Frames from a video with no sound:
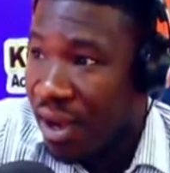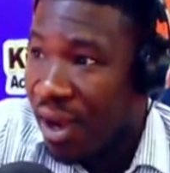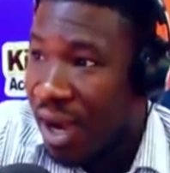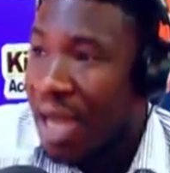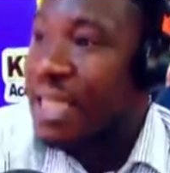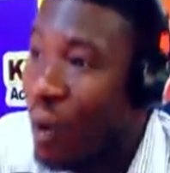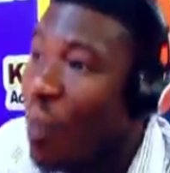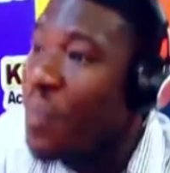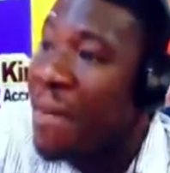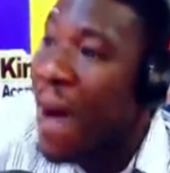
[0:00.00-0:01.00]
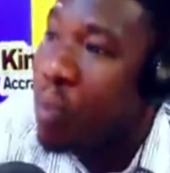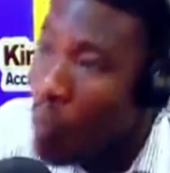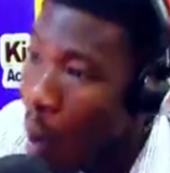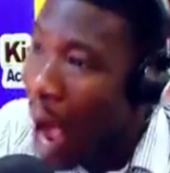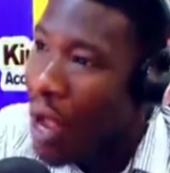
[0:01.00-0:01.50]
And it's will be a Bible
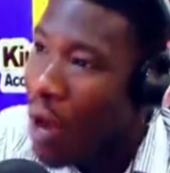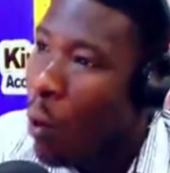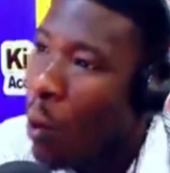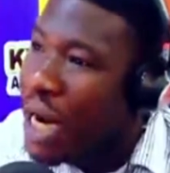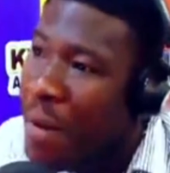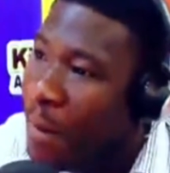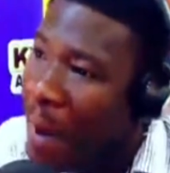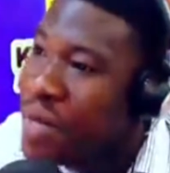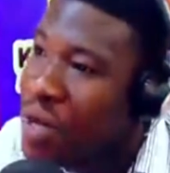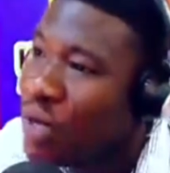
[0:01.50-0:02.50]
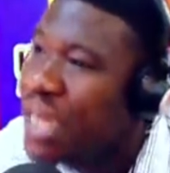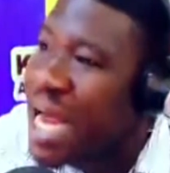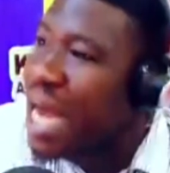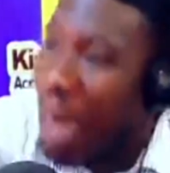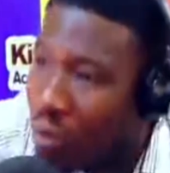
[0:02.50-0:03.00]
mwa. When the problem you don't
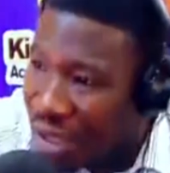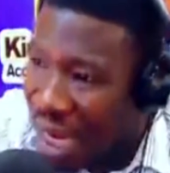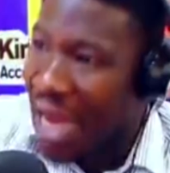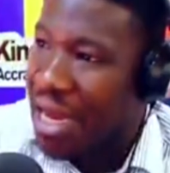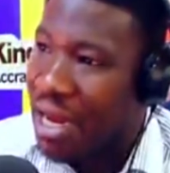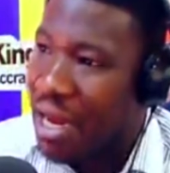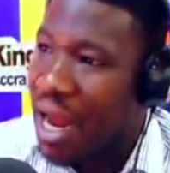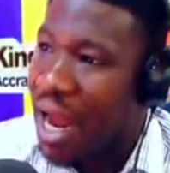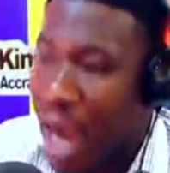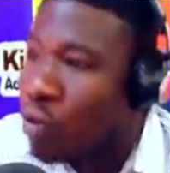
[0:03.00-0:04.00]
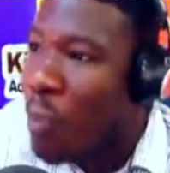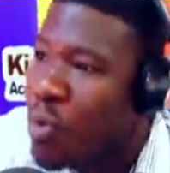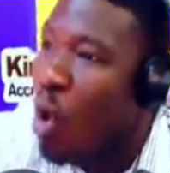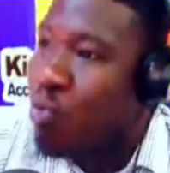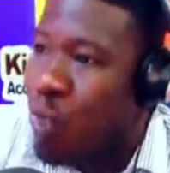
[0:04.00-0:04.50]
encounter, it will
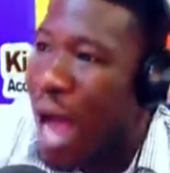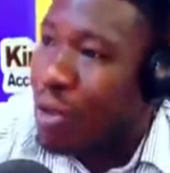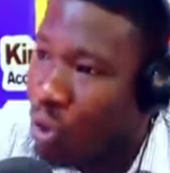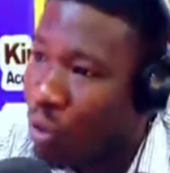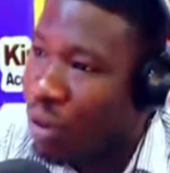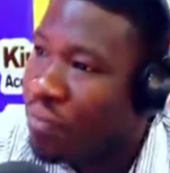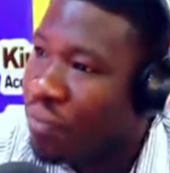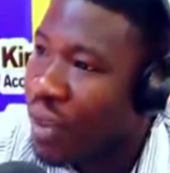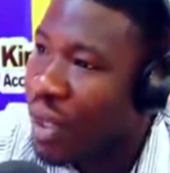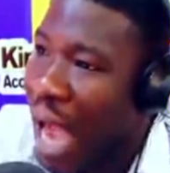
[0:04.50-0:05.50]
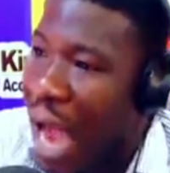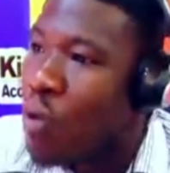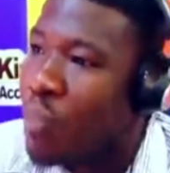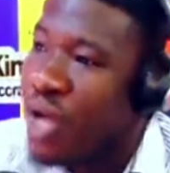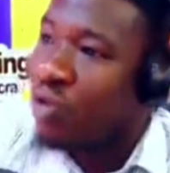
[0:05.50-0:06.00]
be a pastor. And will
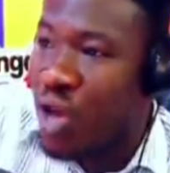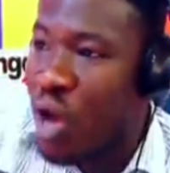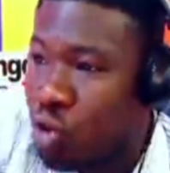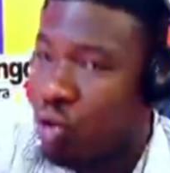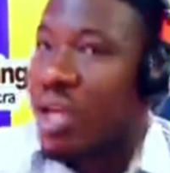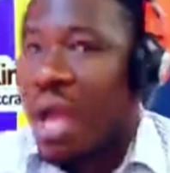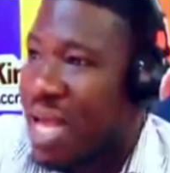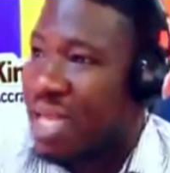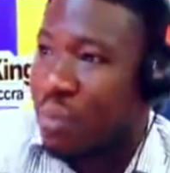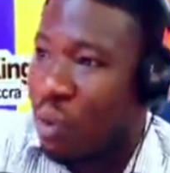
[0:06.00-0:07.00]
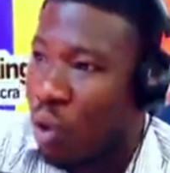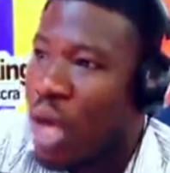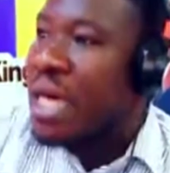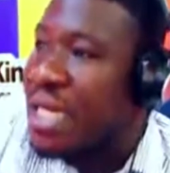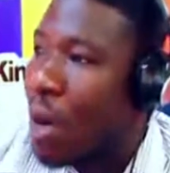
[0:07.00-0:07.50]
be a sweet or sweet am yasam.
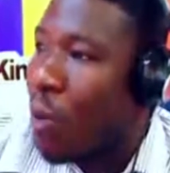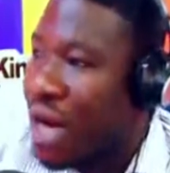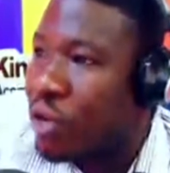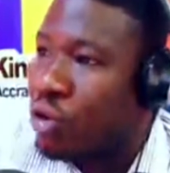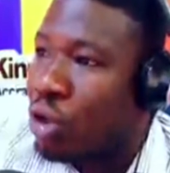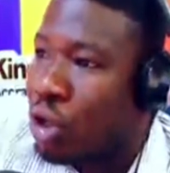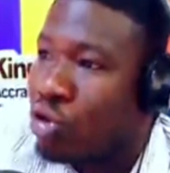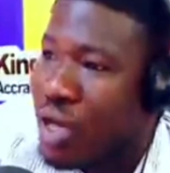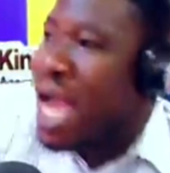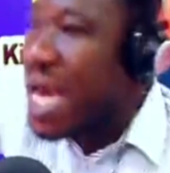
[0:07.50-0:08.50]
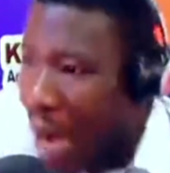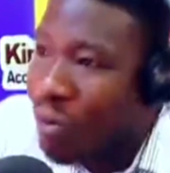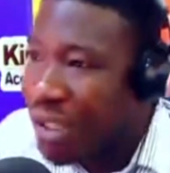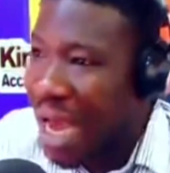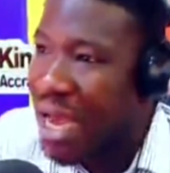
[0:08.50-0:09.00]
There will be a Jesus Christ when you
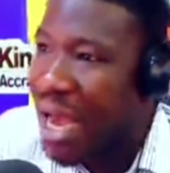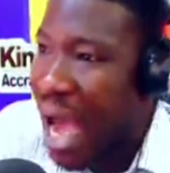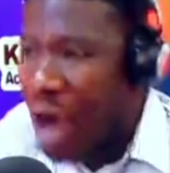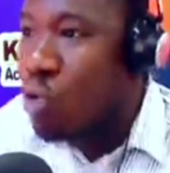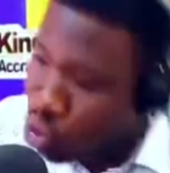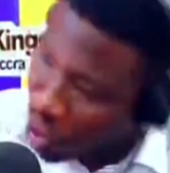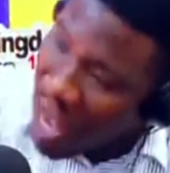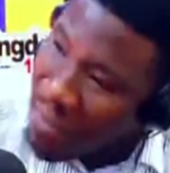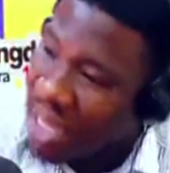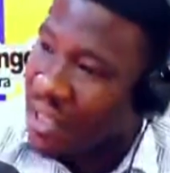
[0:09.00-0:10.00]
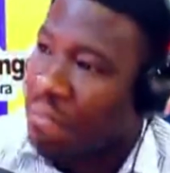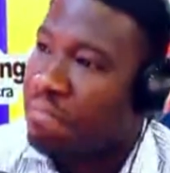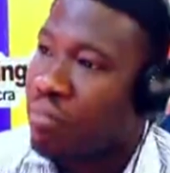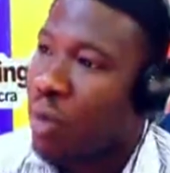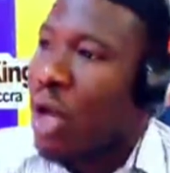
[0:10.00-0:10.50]
encounter, and will sweet am yasam.
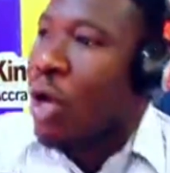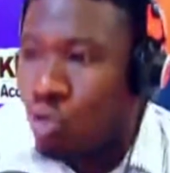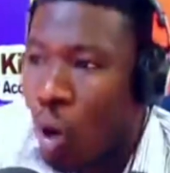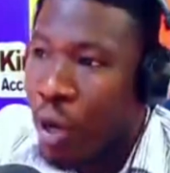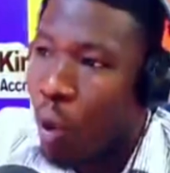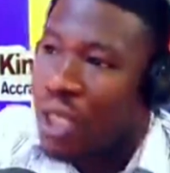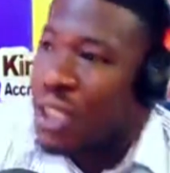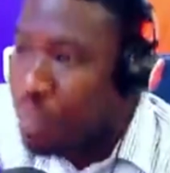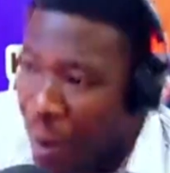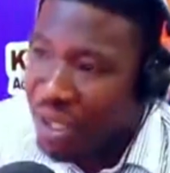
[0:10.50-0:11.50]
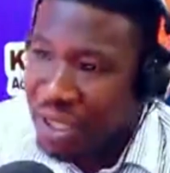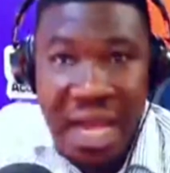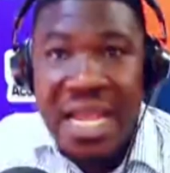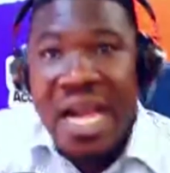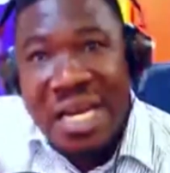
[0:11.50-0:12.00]
Do the Holy Spirit
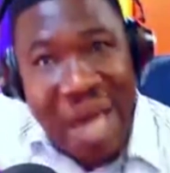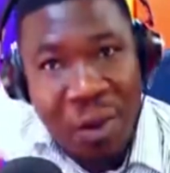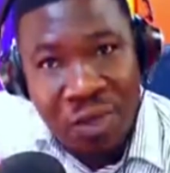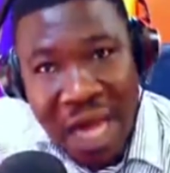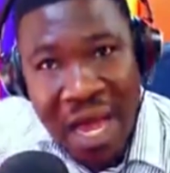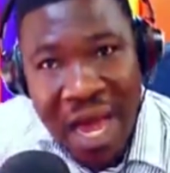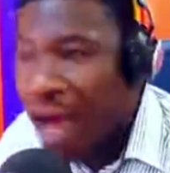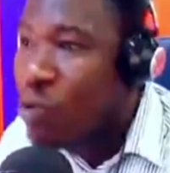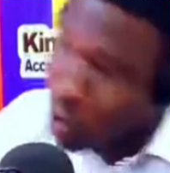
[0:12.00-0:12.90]
and you encounter, and will